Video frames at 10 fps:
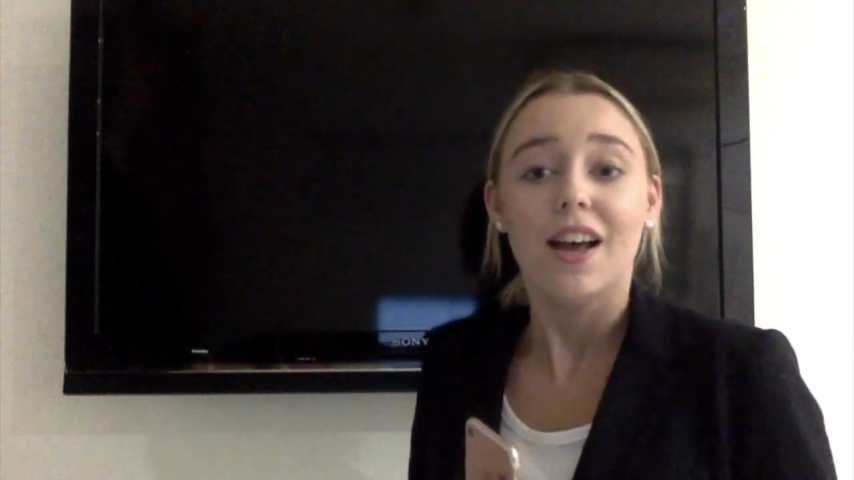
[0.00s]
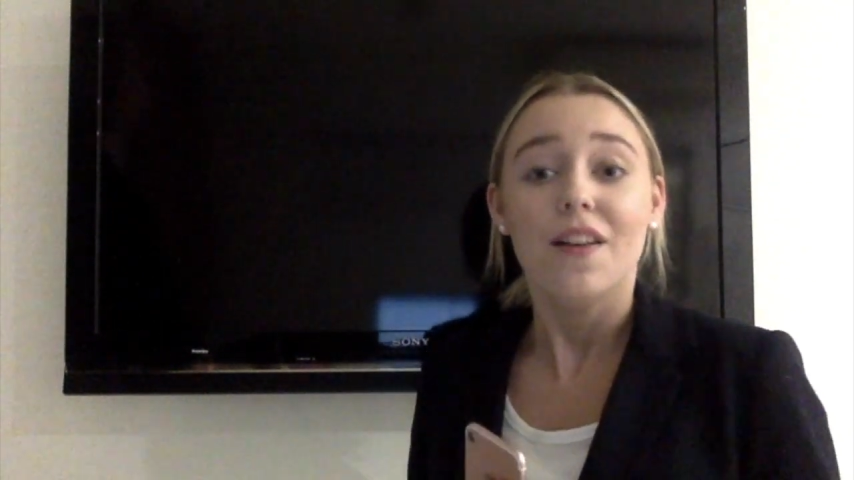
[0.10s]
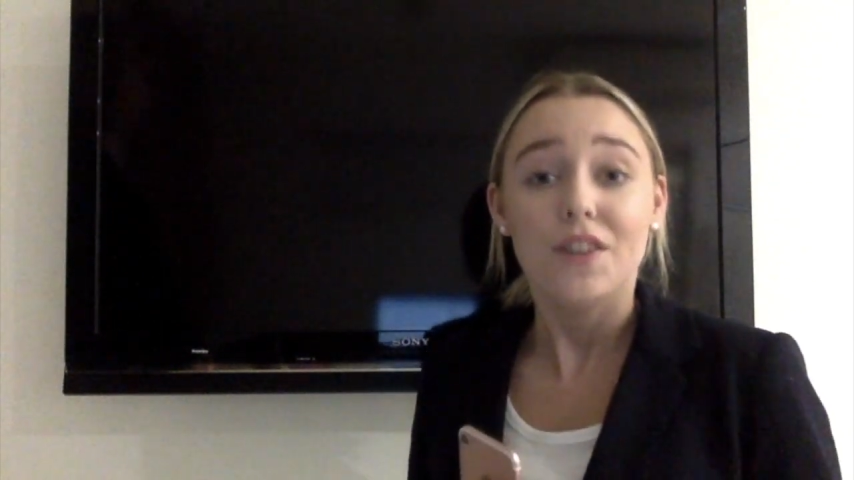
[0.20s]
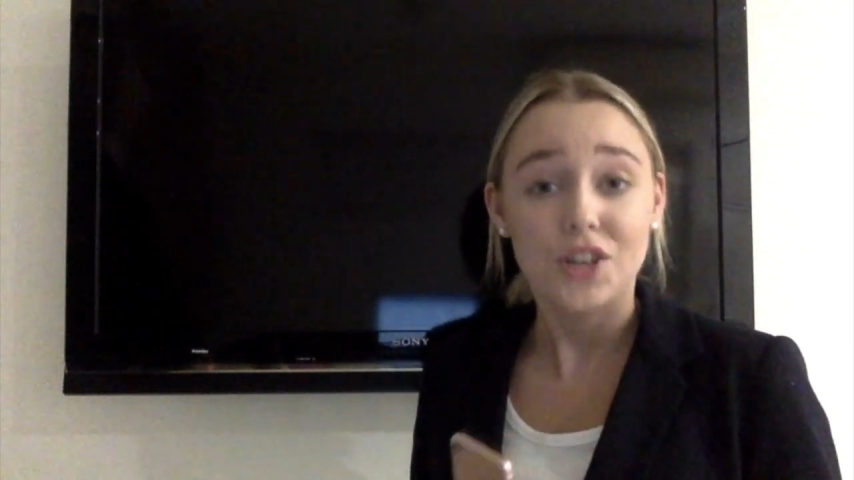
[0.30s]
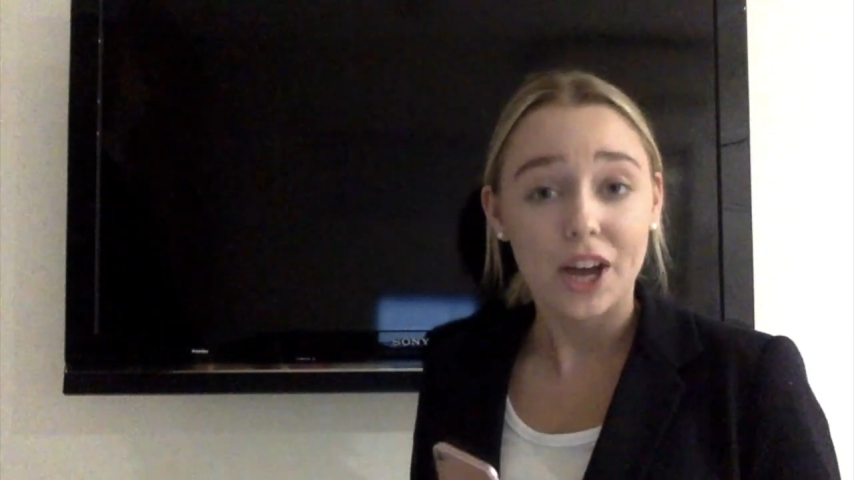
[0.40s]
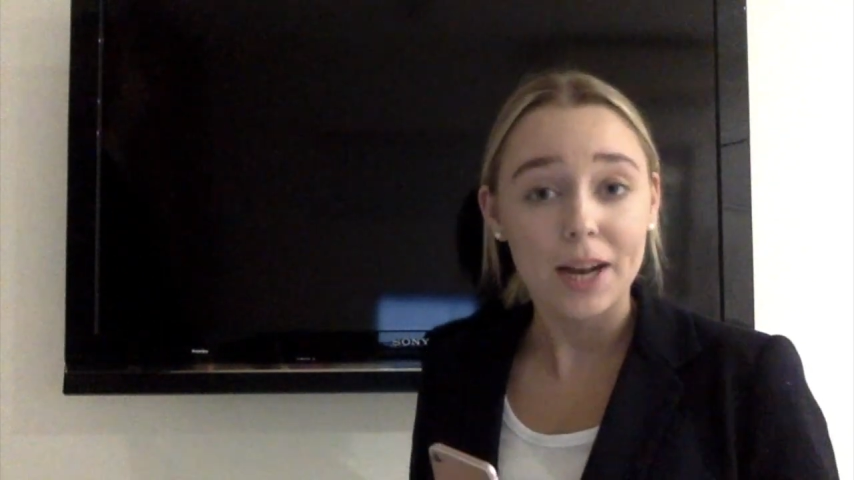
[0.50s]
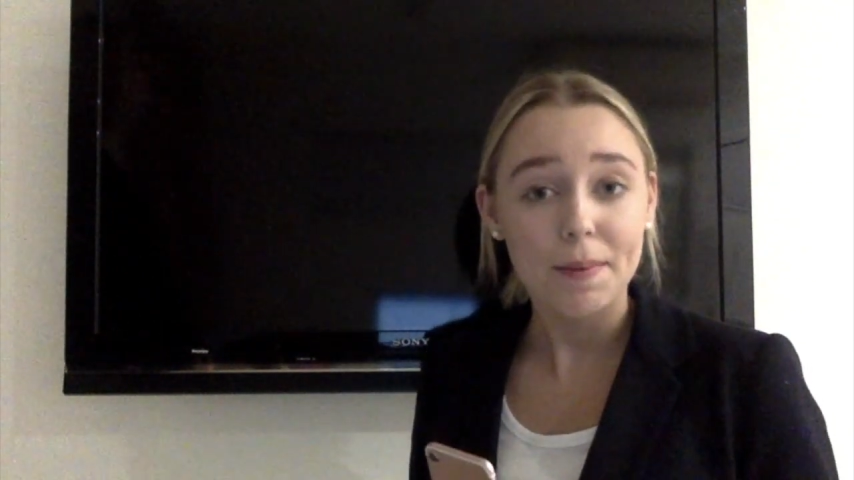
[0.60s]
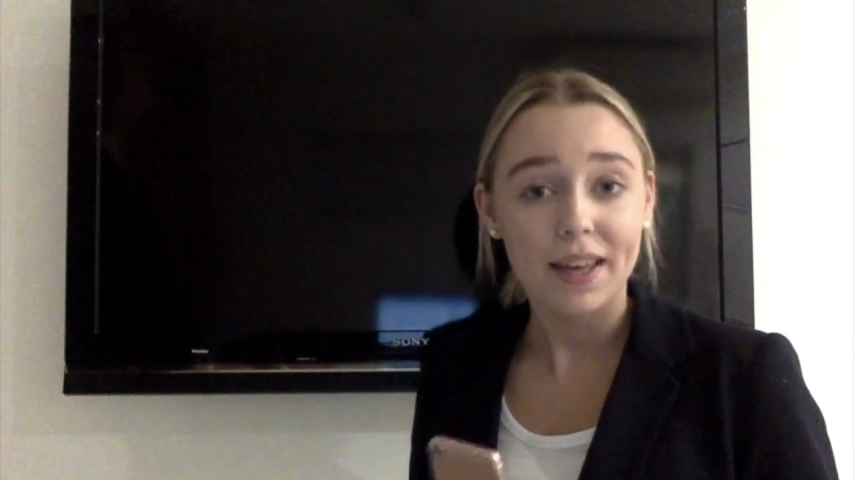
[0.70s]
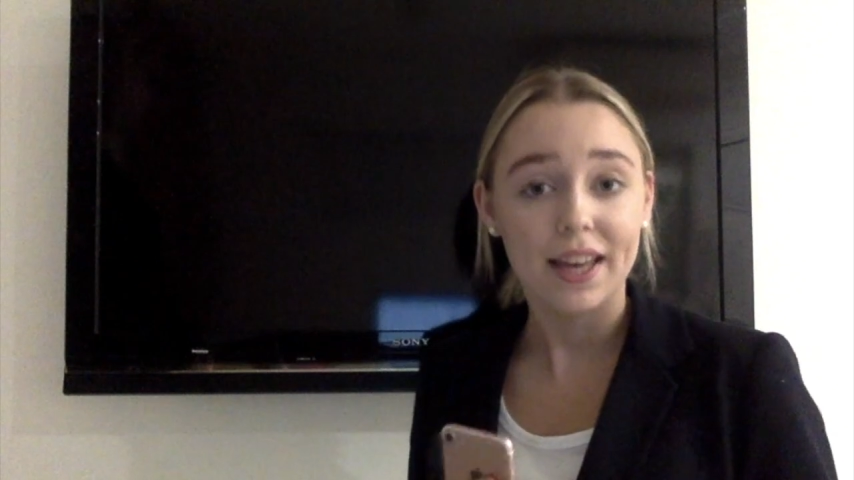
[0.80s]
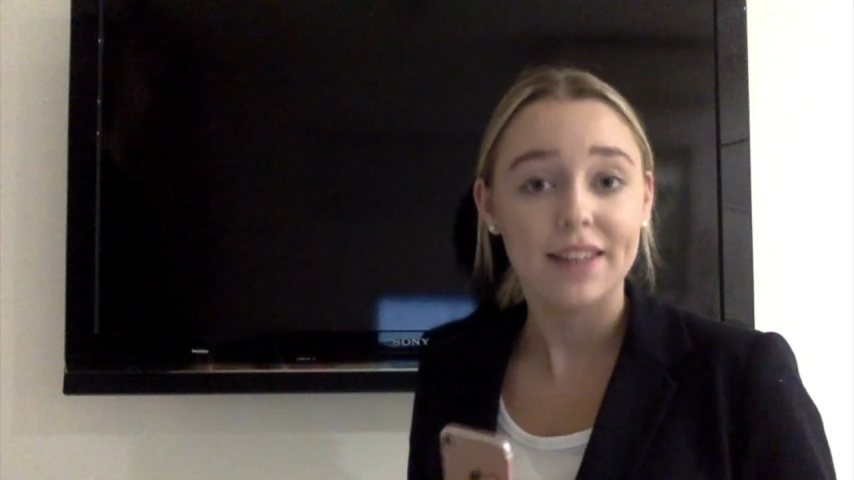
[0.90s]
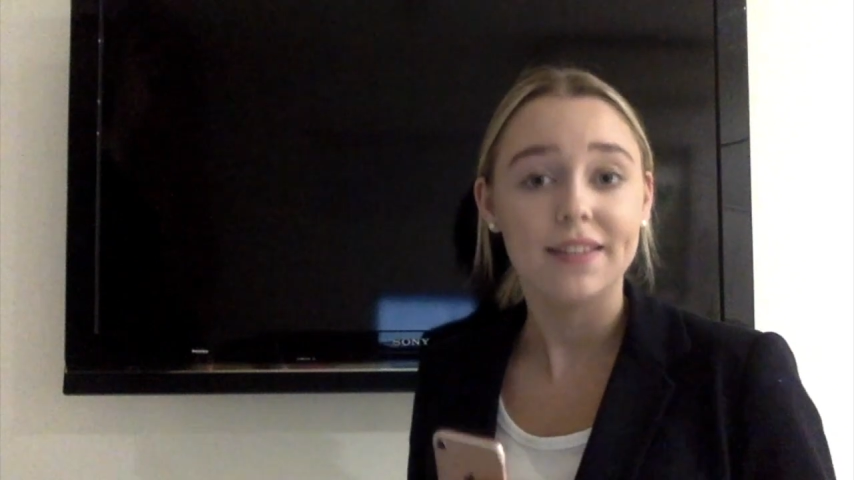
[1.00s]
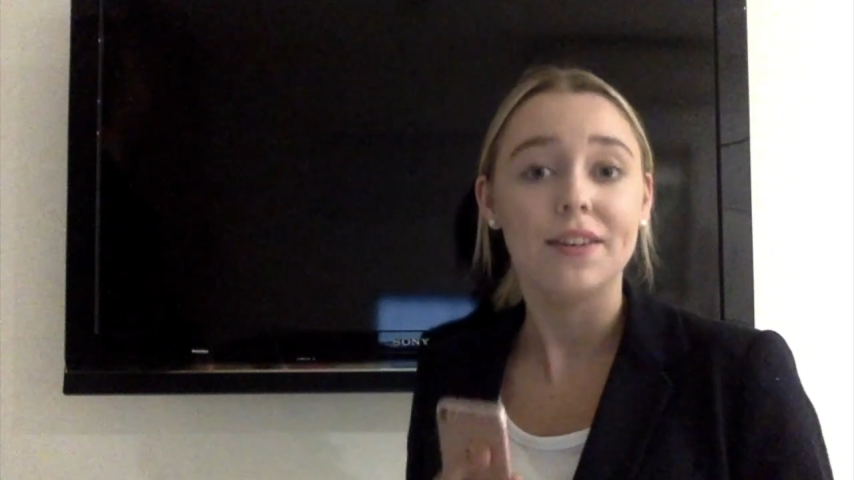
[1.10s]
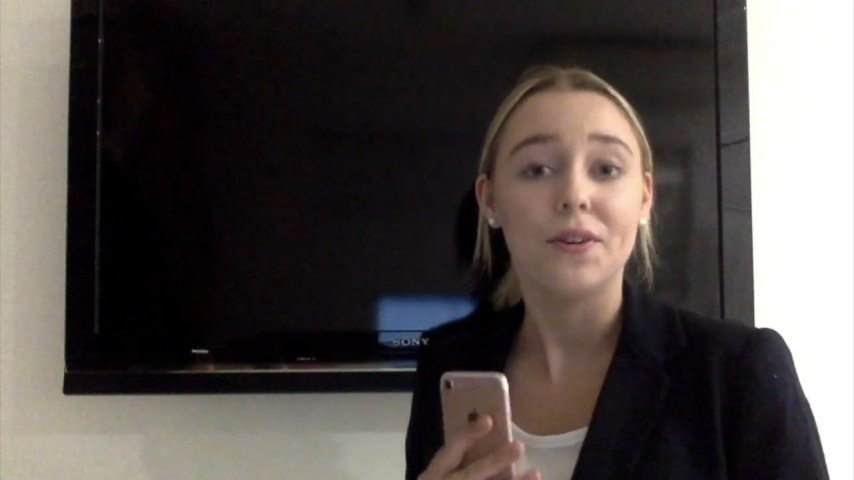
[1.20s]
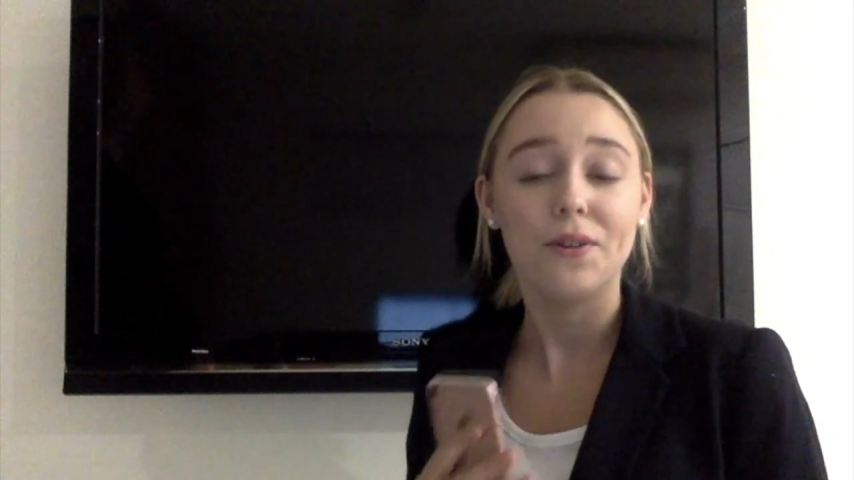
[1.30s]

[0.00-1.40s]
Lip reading: The journey begins in